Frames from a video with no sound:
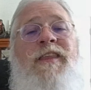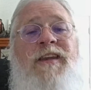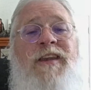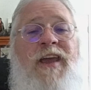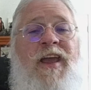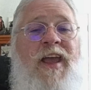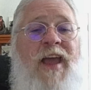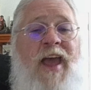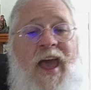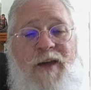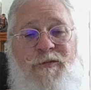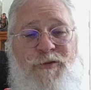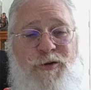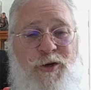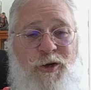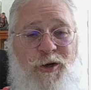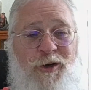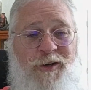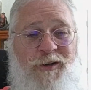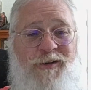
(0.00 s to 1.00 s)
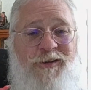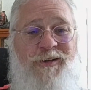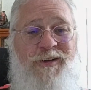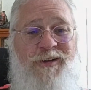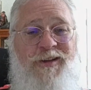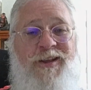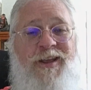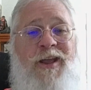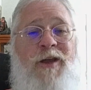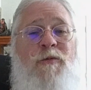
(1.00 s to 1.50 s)
the day after
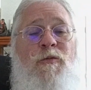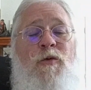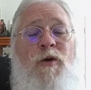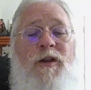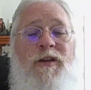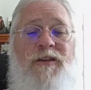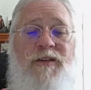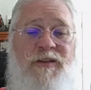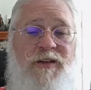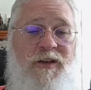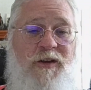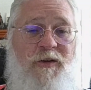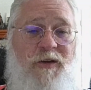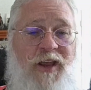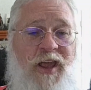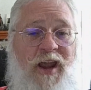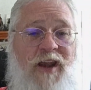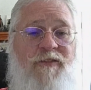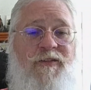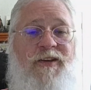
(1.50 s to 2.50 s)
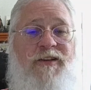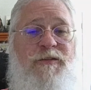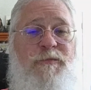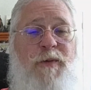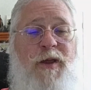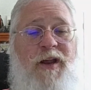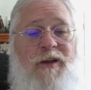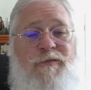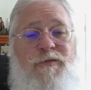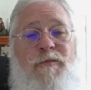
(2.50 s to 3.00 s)
and what to kind of
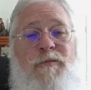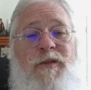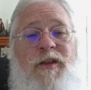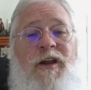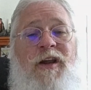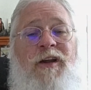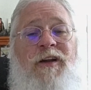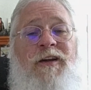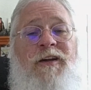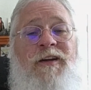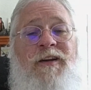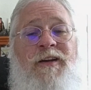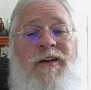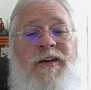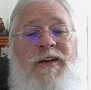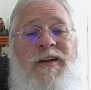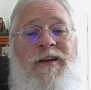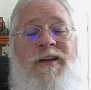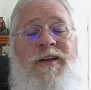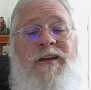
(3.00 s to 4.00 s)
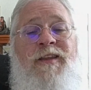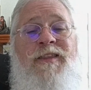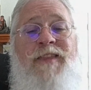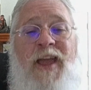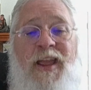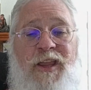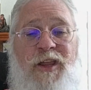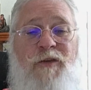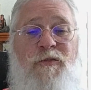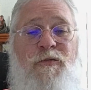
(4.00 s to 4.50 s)
expect from there.
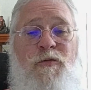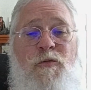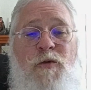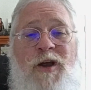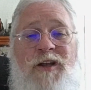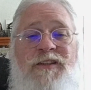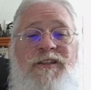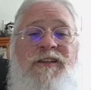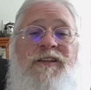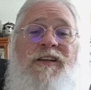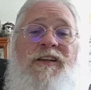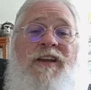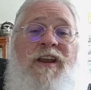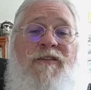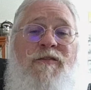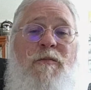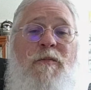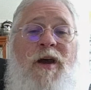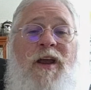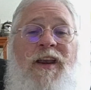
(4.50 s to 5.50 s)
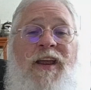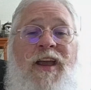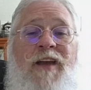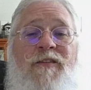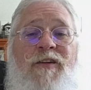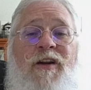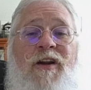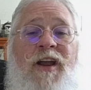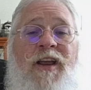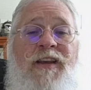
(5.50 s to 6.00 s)
Thank you for watching, and everybody
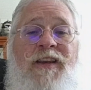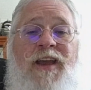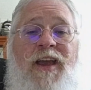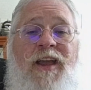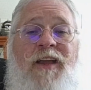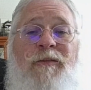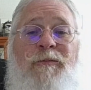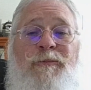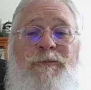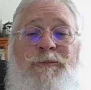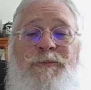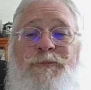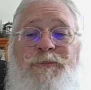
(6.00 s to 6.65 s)
have a great day.